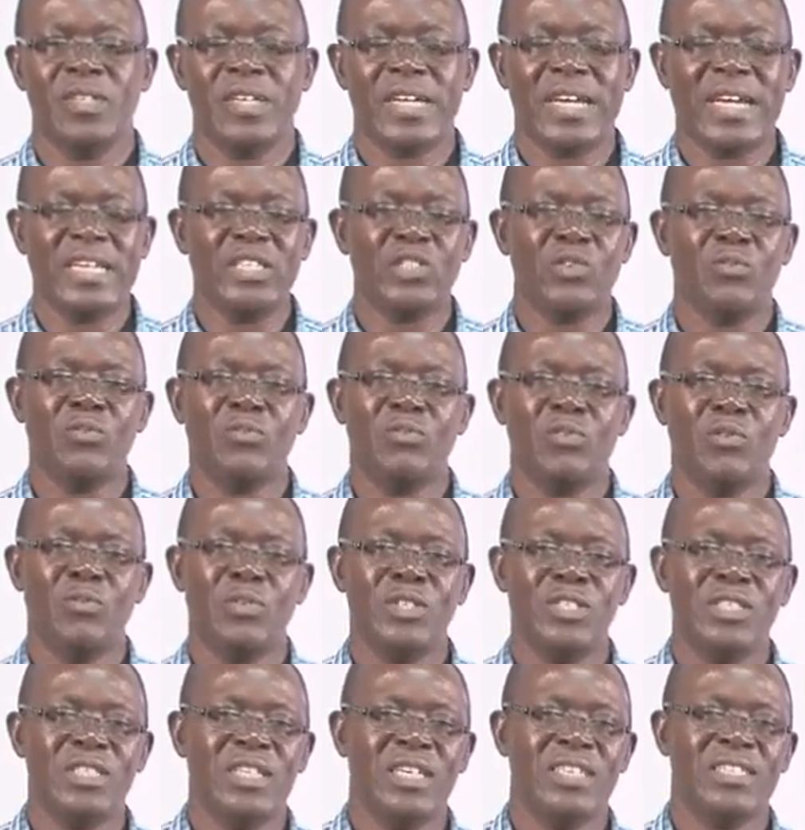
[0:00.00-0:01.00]
kinds of
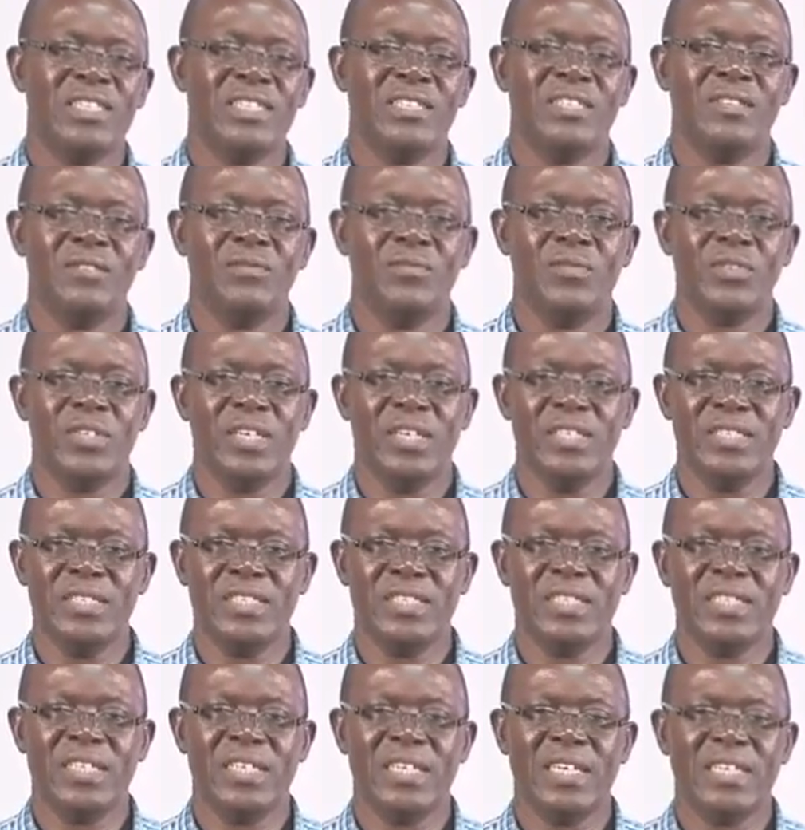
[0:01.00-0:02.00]
information that
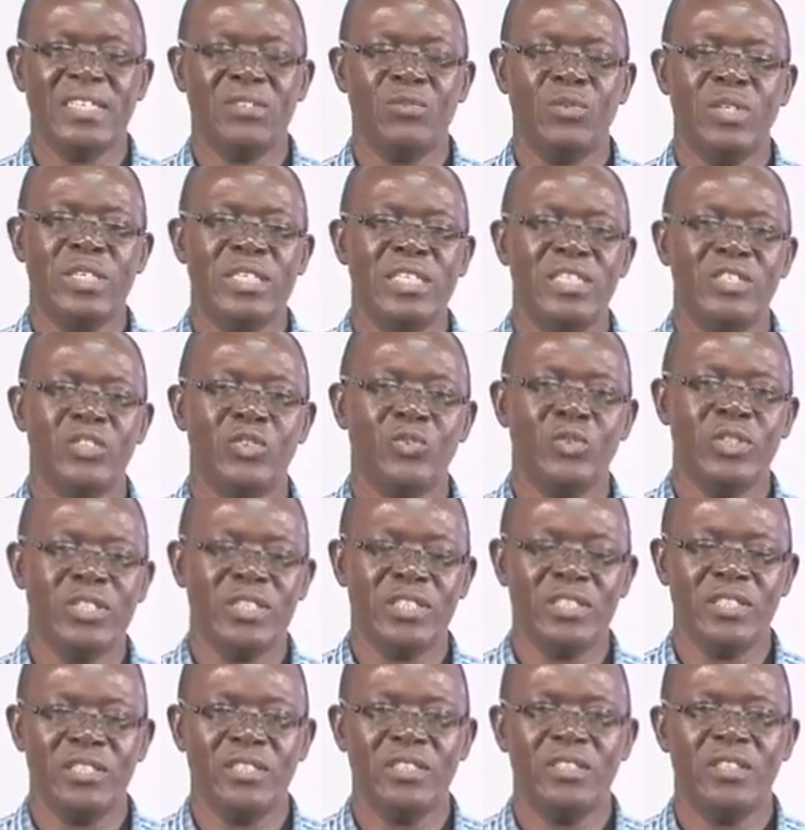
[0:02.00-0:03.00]
exist and that we need to
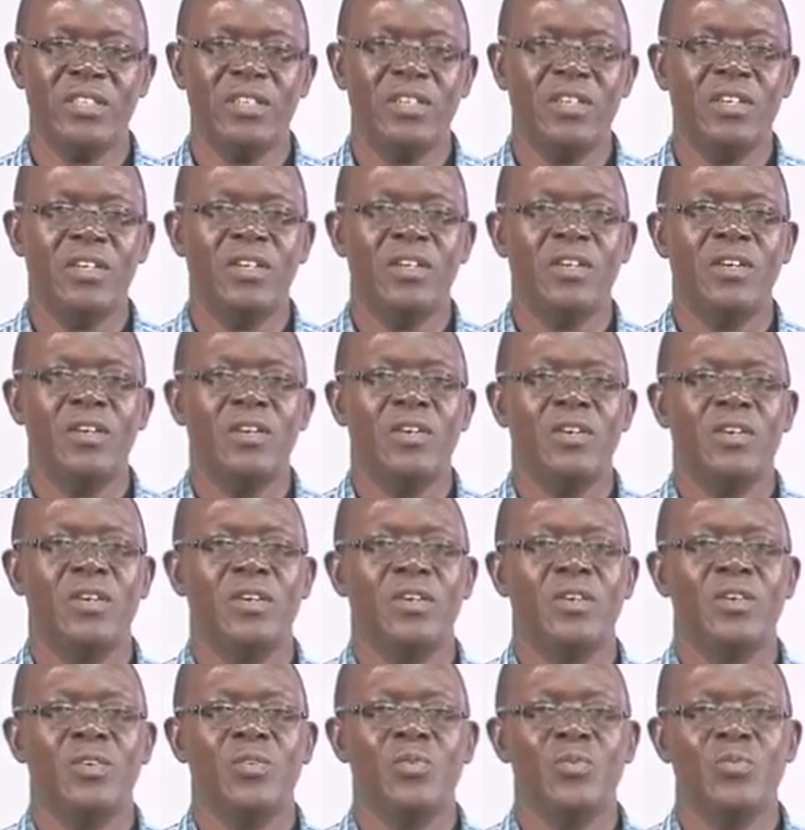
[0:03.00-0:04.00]
deal
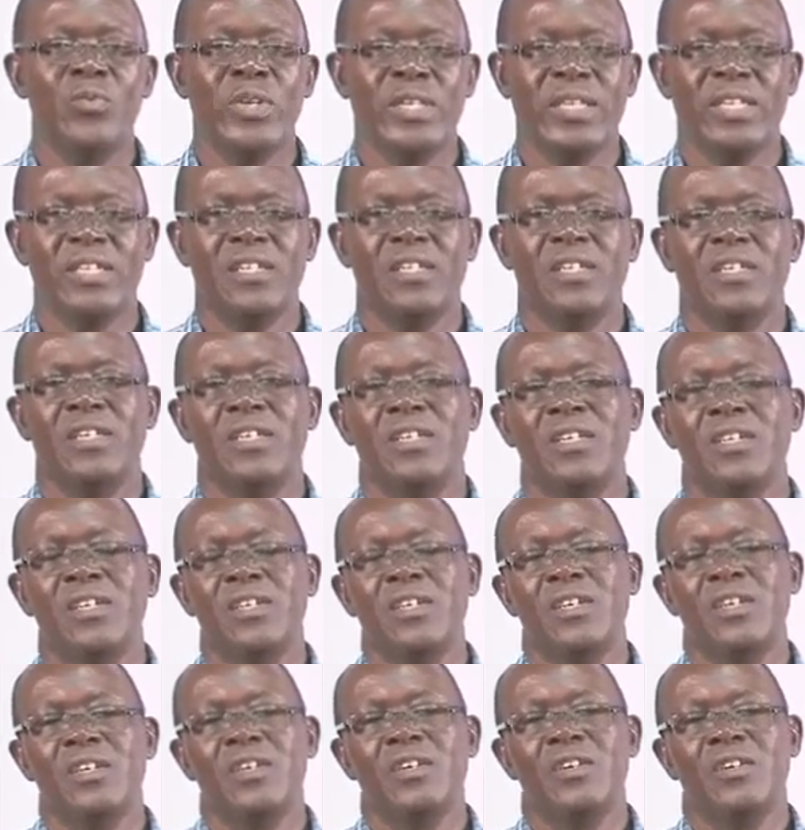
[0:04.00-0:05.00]
with.
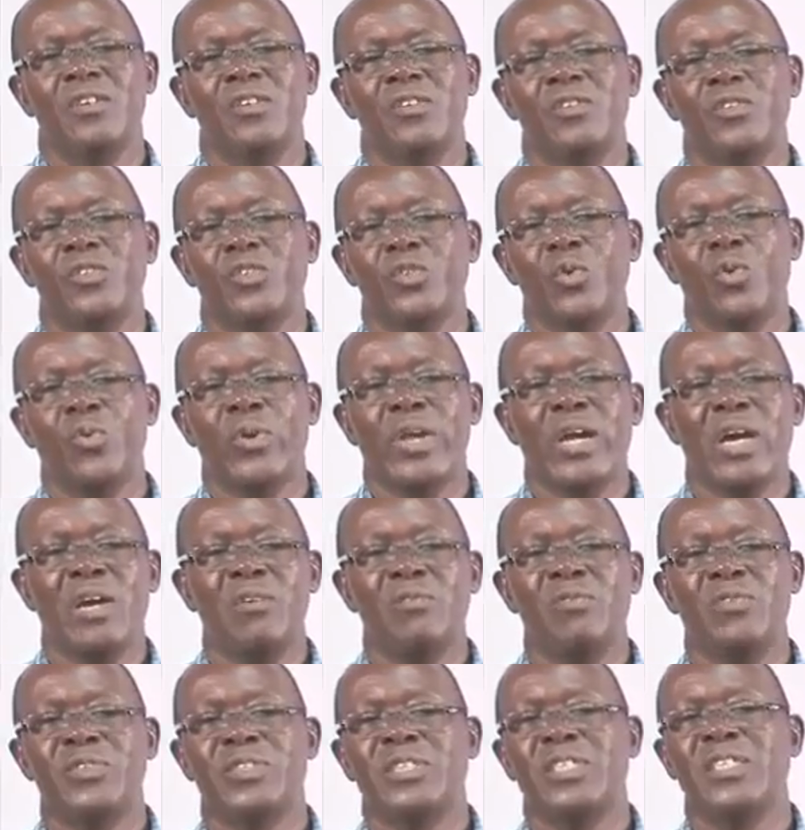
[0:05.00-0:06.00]
So we
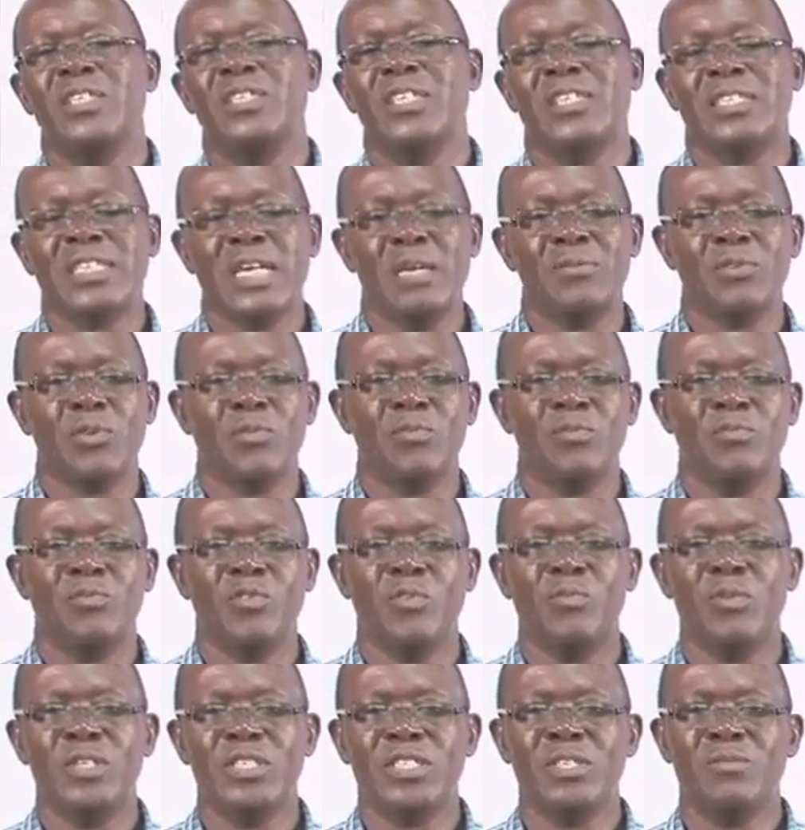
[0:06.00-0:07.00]
have seen the types of
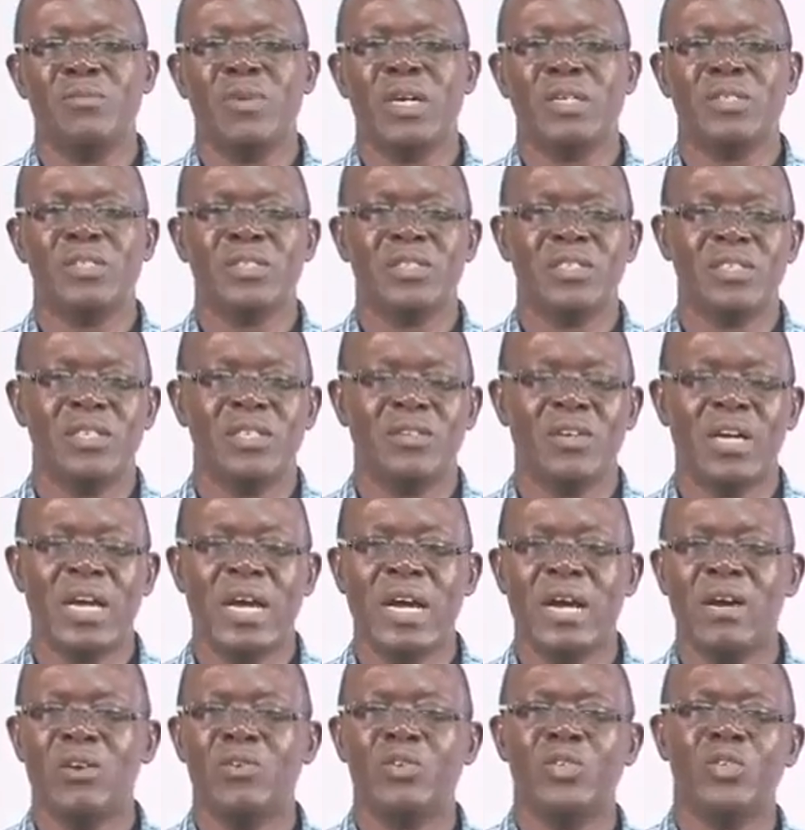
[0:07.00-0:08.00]
information, but
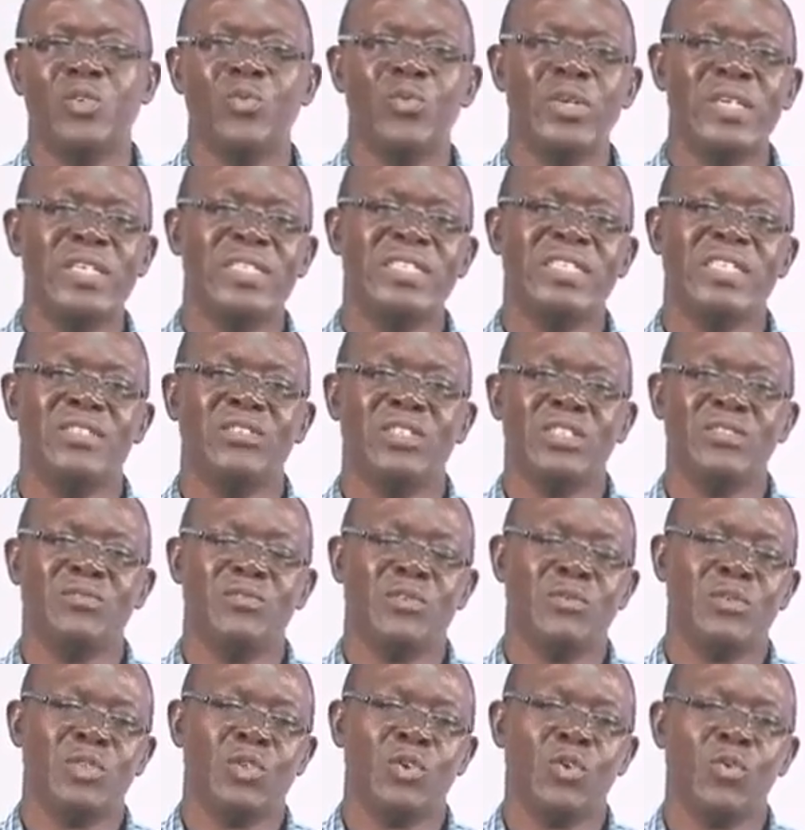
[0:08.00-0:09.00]
how do we generate
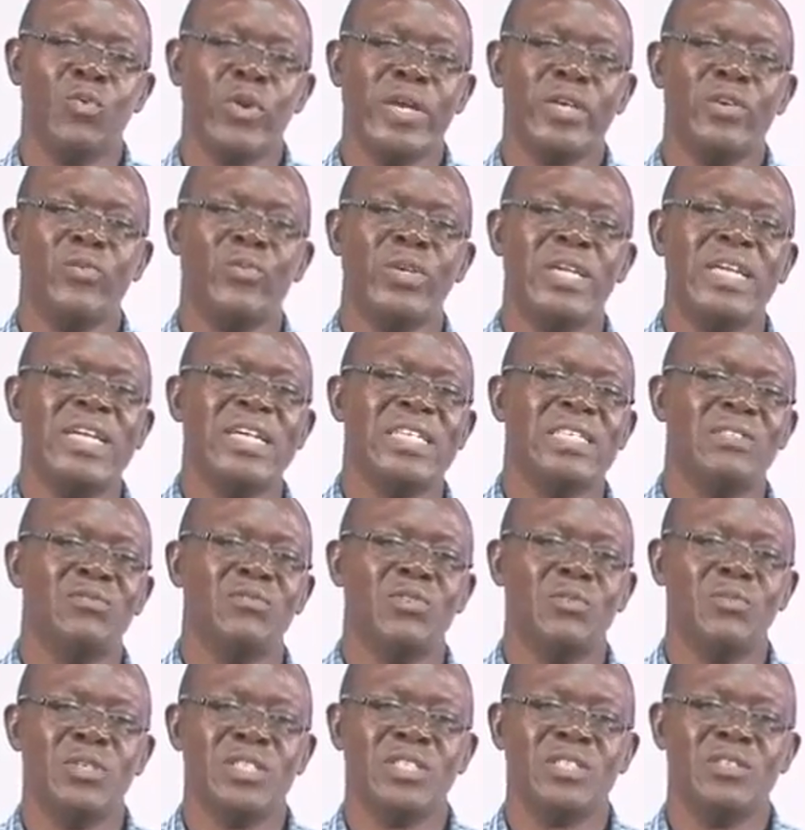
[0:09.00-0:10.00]
information, or where do we get
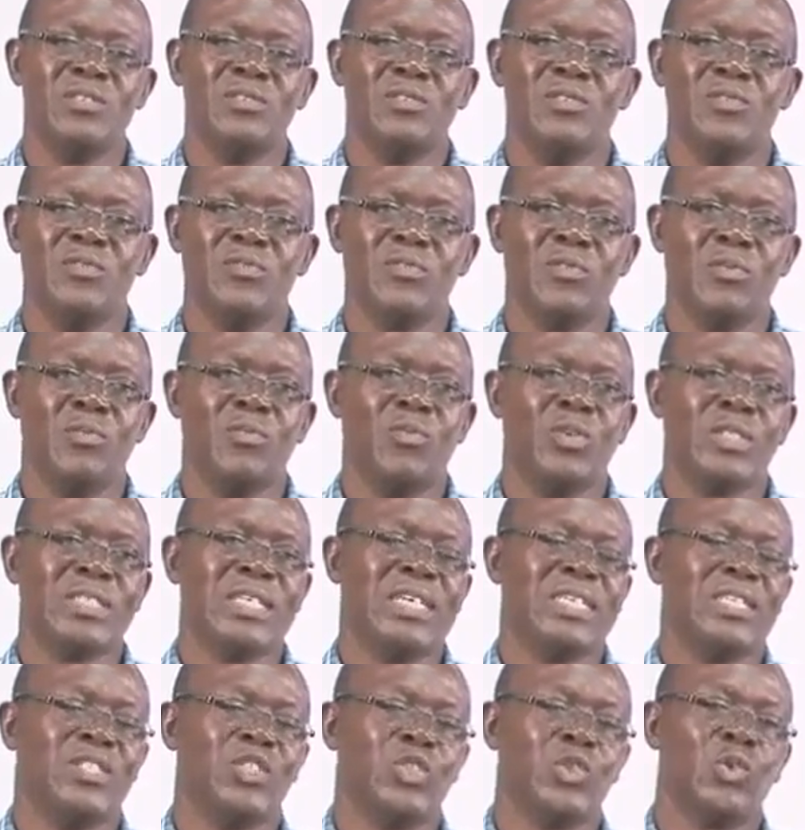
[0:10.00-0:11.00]
information from? What
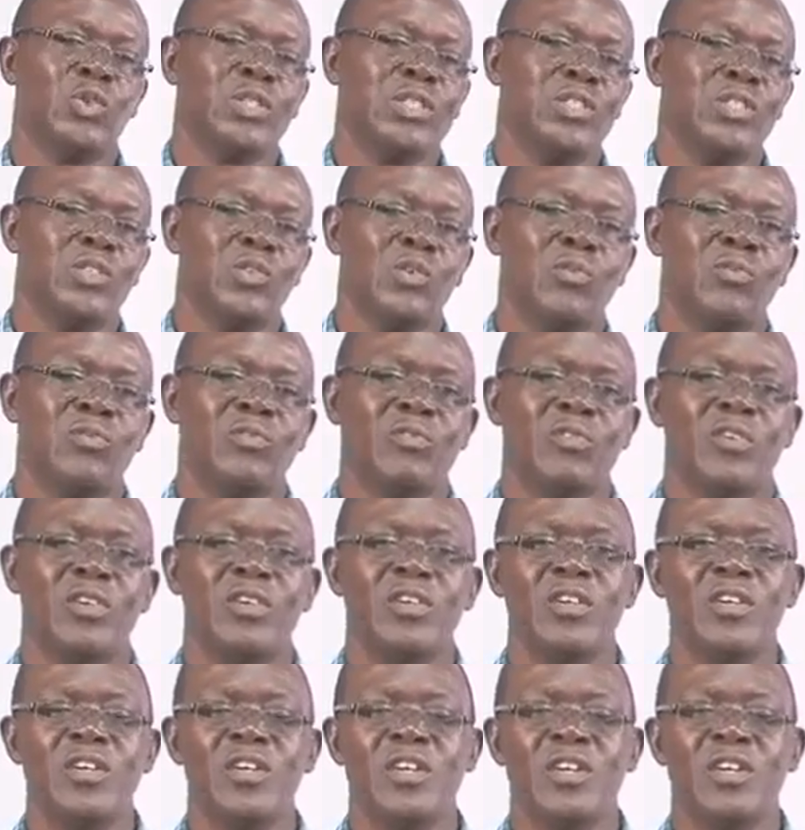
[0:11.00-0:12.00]
are the sources of
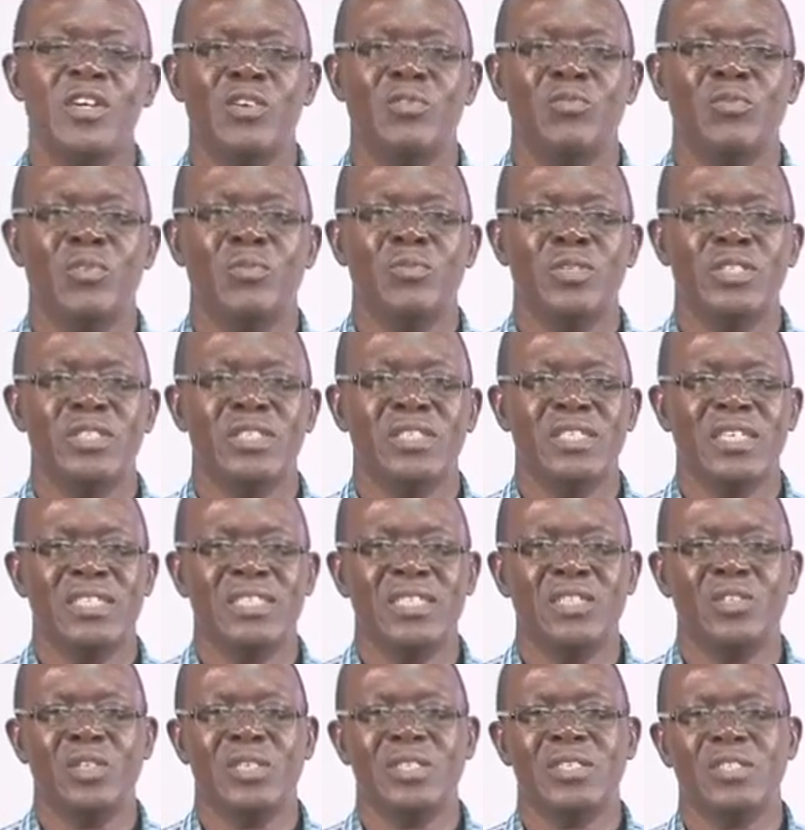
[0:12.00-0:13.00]
information?
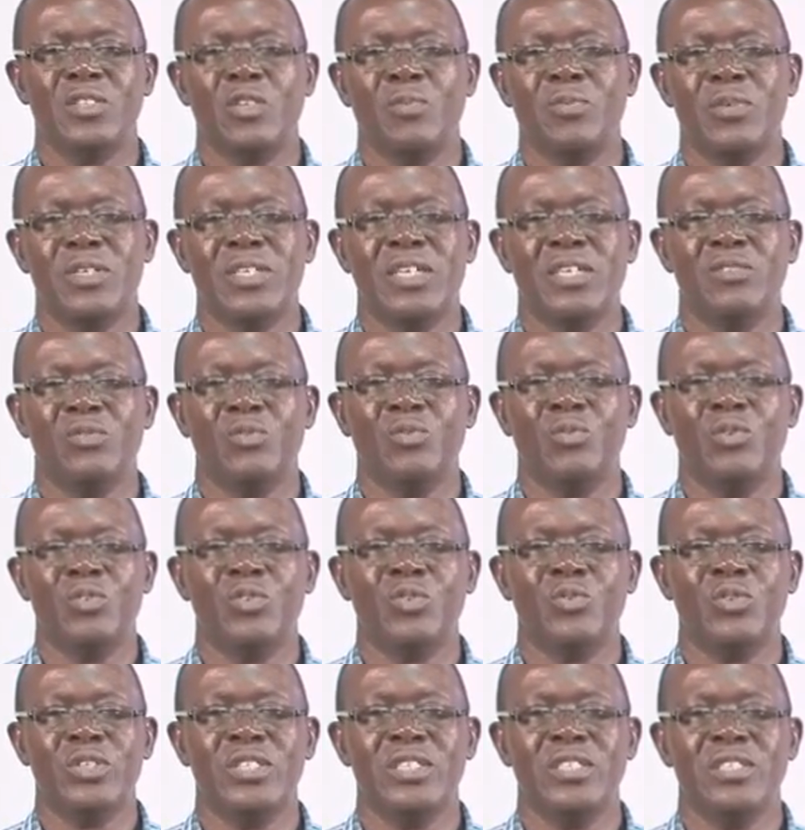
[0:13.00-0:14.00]
That's the next topic that we
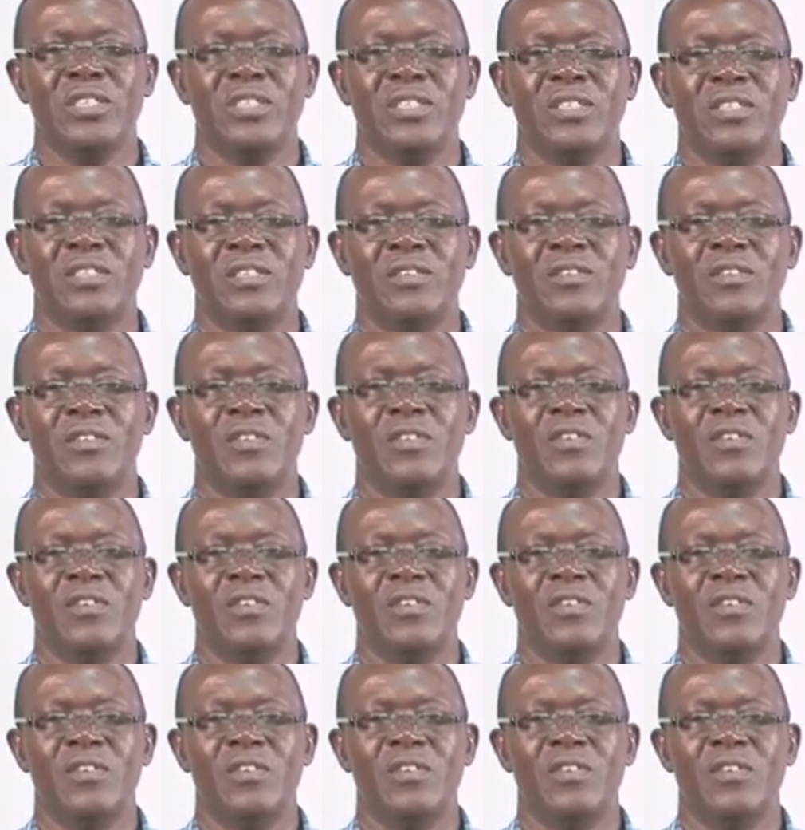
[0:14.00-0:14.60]
want to deal